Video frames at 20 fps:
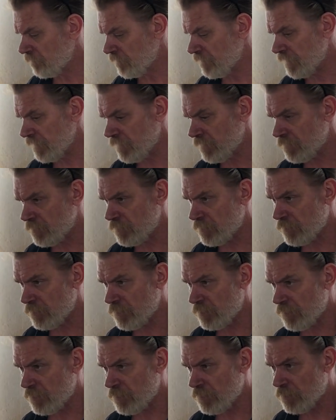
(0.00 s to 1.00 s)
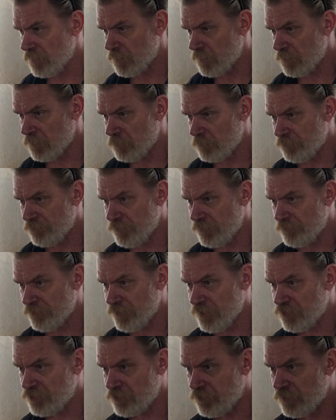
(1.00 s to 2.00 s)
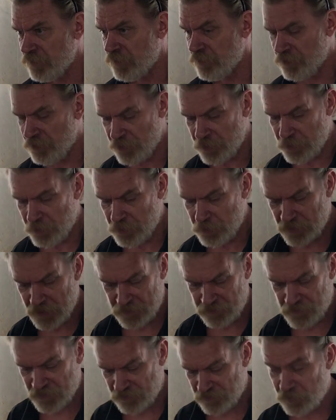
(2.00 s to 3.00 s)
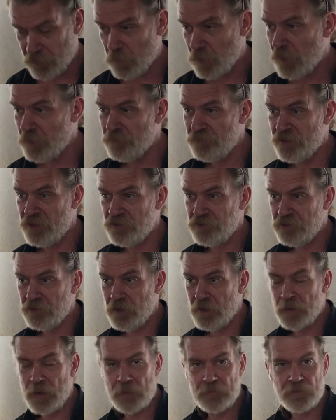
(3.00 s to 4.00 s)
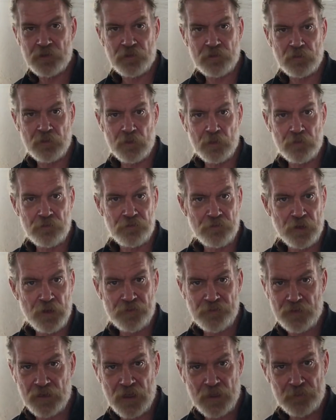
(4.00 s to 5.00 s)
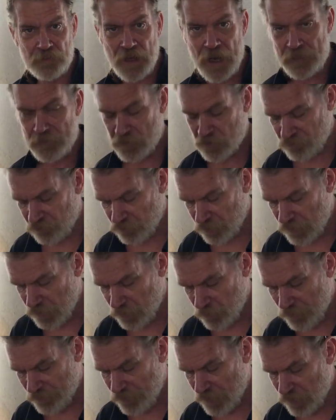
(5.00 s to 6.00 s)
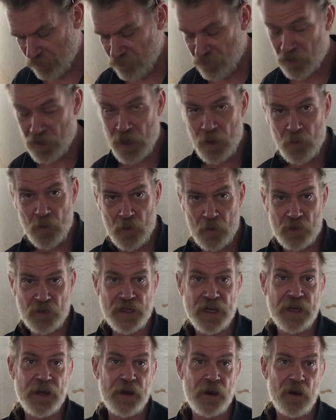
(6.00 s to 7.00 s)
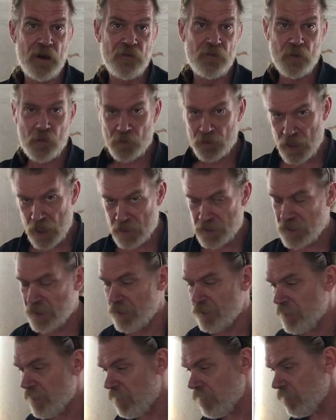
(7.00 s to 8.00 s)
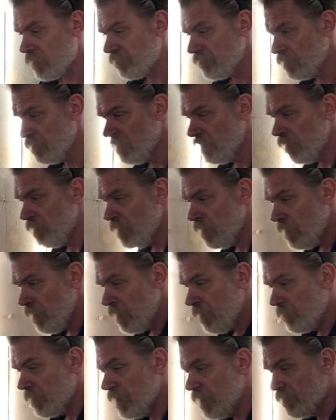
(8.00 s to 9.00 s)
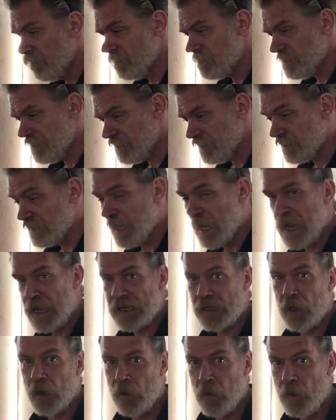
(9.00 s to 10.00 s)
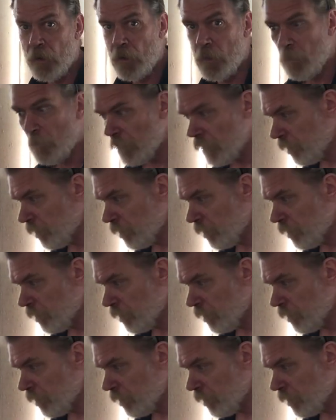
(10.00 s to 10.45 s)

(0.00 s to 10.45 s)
Did fit and finish in the interior, and that's actually what I'm finishing up. Just little stuff that I'm happen to see. We've got to figure out what we're taking care of, what we're not taking care of. But this thing's got to go home.